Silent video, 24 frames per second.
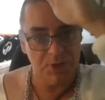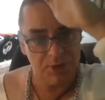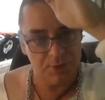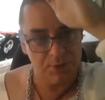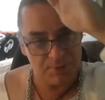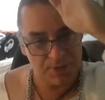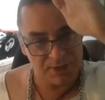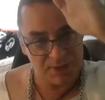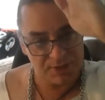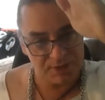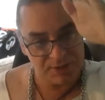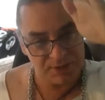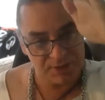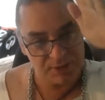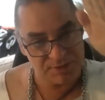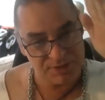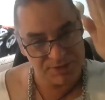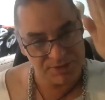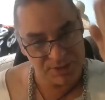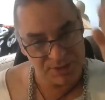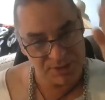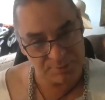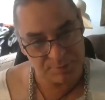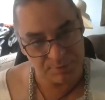might need a
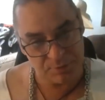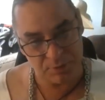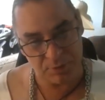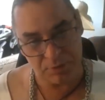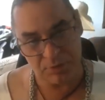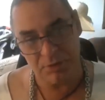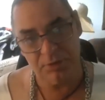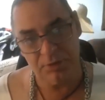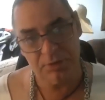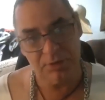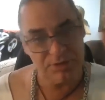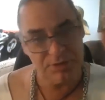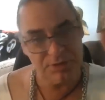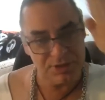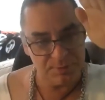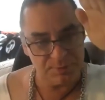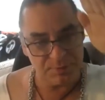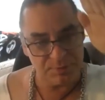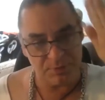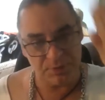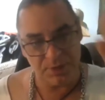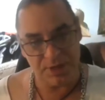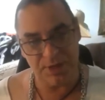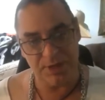deeper
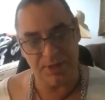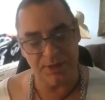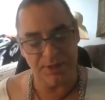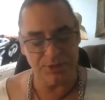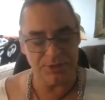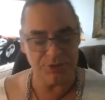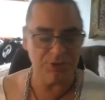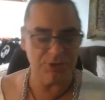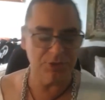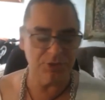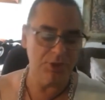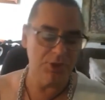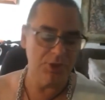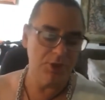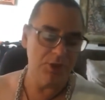edge.